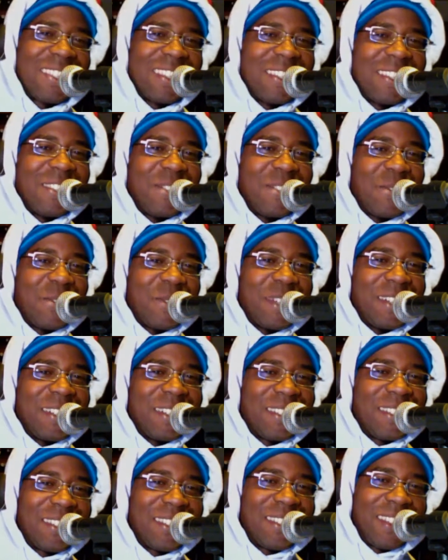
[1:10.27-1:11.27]
these weird
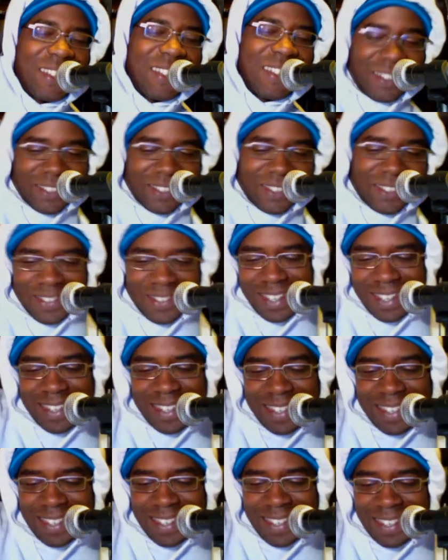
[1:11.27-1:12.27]
songs, man.
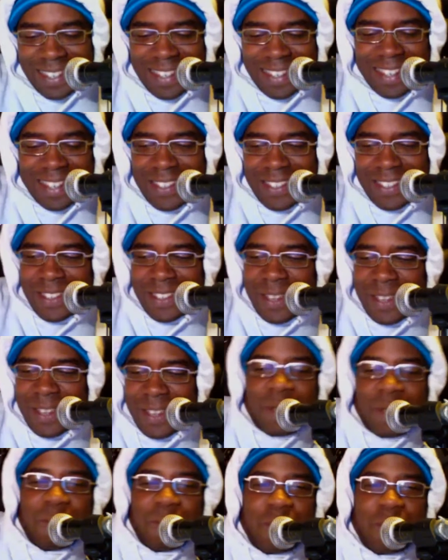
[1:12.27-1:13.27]
It's like
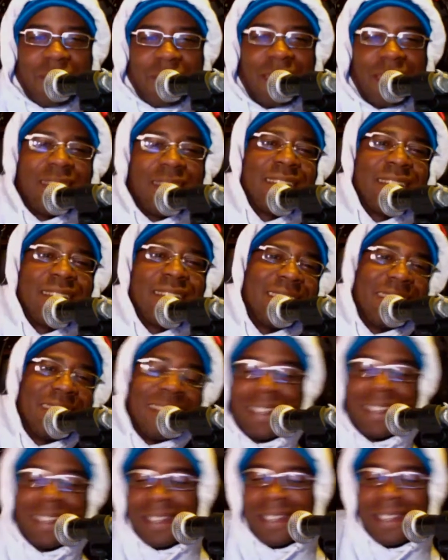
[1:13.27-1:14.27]
self-deprecating,
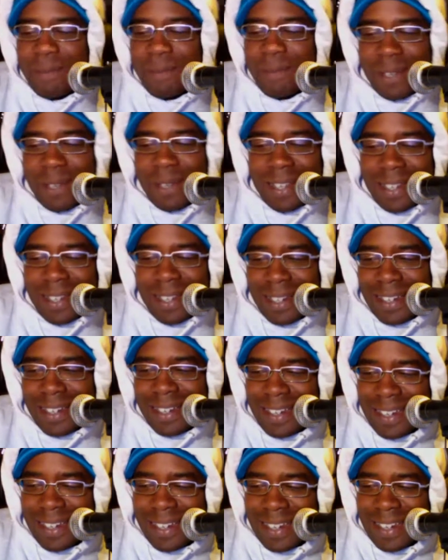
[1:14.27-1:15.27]
but
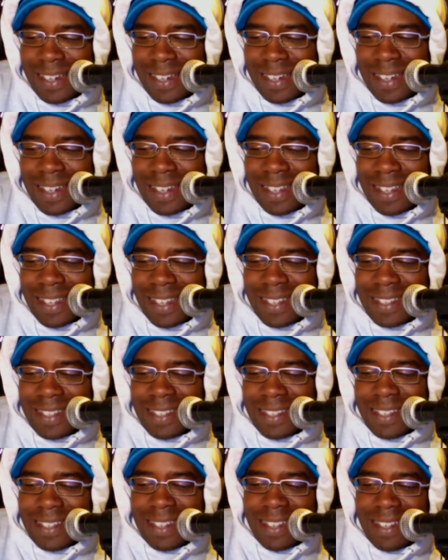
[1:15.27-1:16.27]
it's
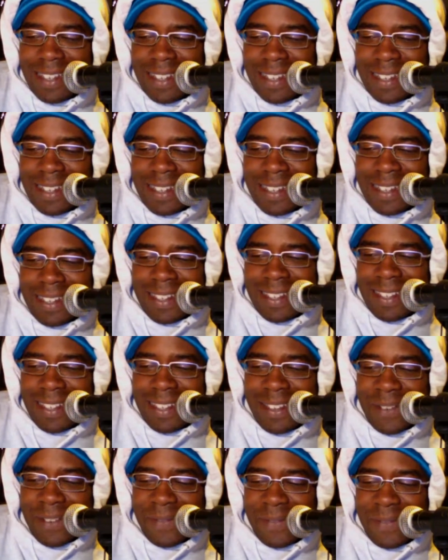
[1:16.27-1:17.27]
they're
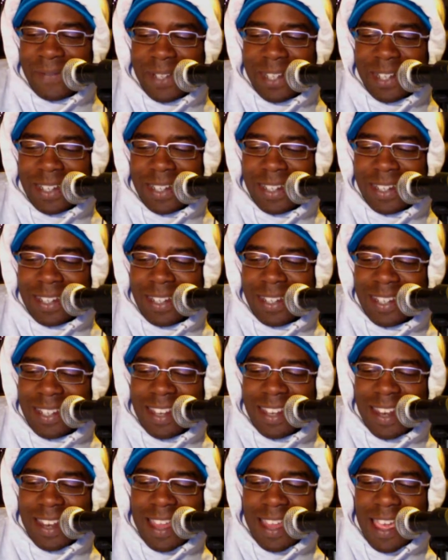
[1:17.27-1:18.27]
fun, it's
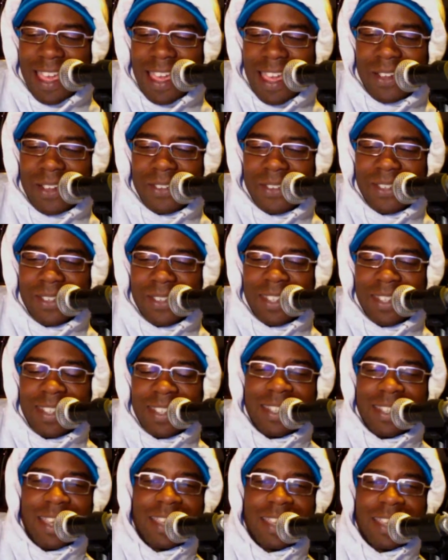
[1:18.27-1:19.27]
loud. It's
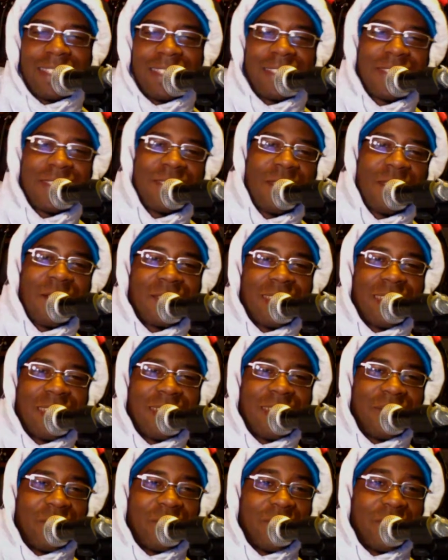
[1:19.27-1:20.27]
like a song that
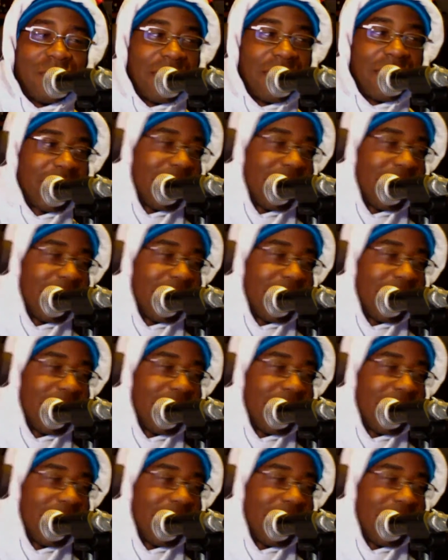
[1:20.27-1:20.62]
really I can't